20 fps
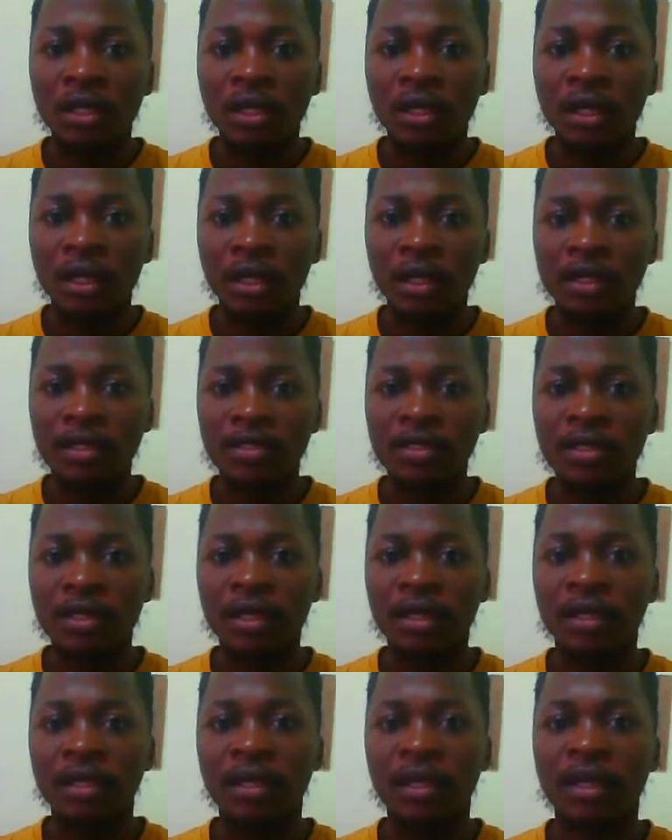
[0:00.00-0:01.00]

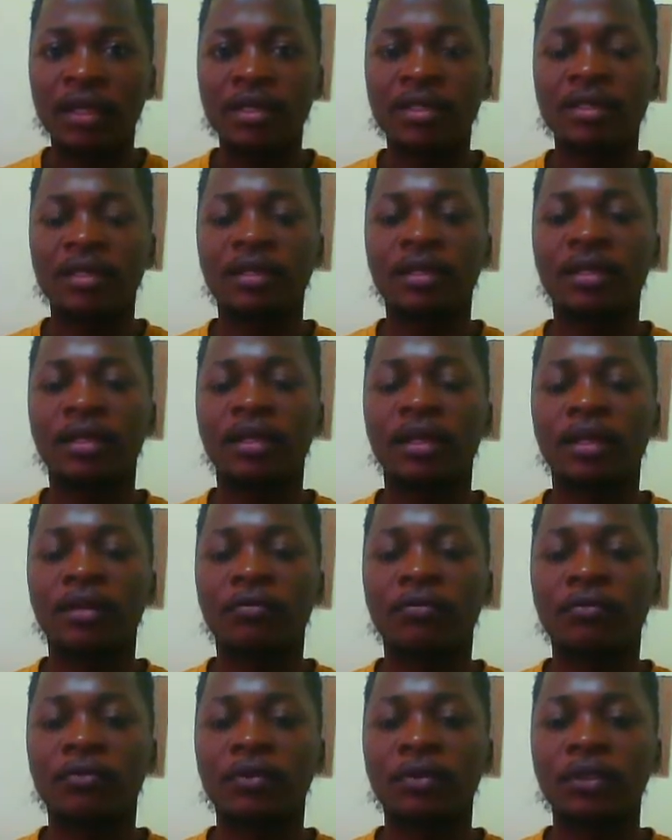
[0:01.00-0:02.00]

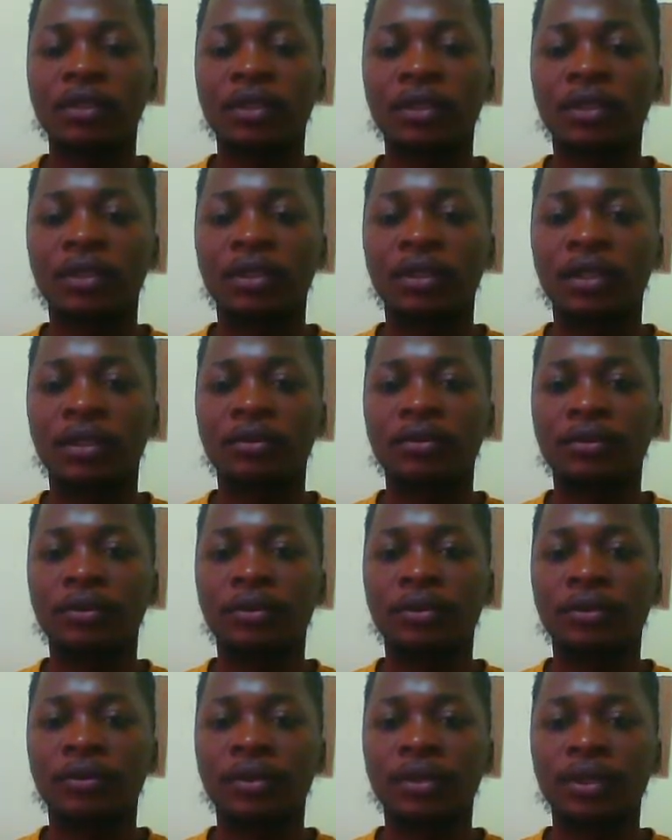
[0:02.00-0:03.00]
1984, click on
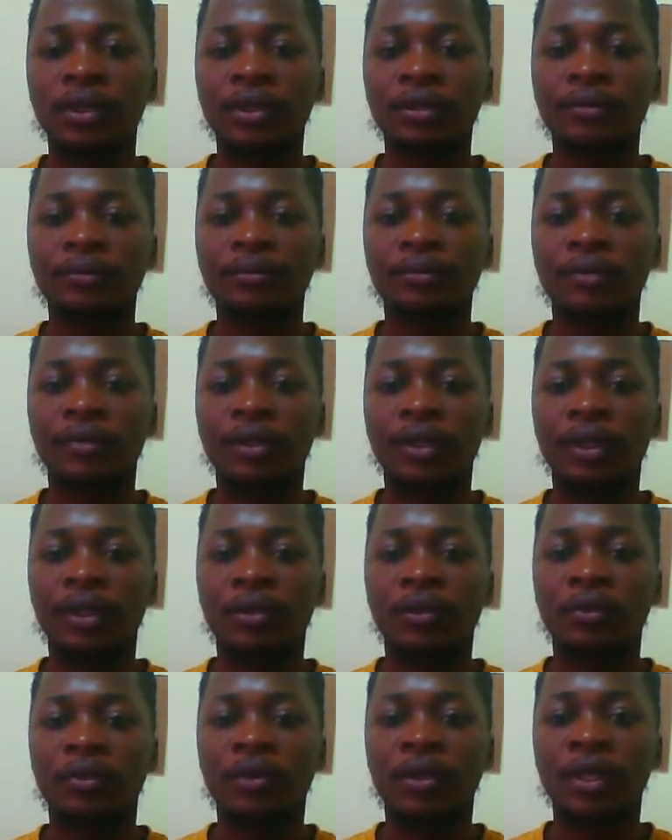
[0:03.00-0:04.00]
OK and
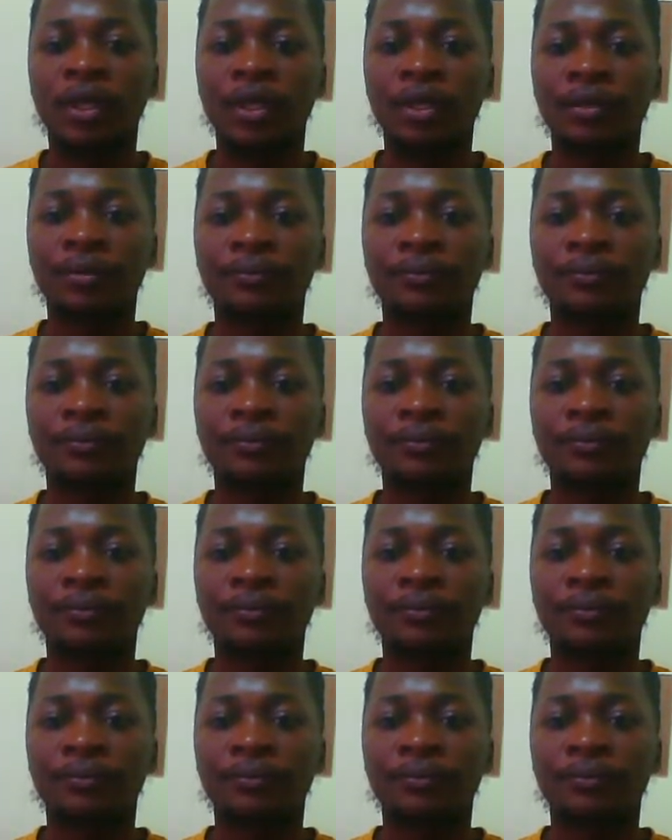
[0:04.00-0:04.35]
OK.